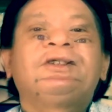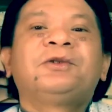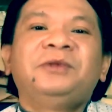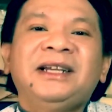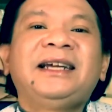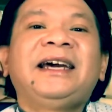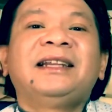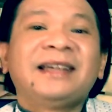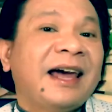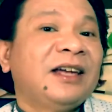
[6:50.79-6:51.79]
to really
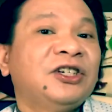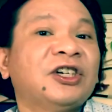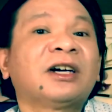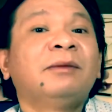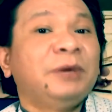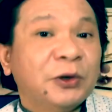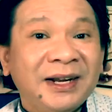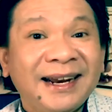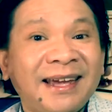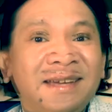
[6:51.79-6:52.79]
engage a
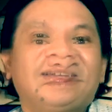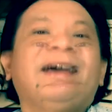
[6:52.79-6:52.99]
community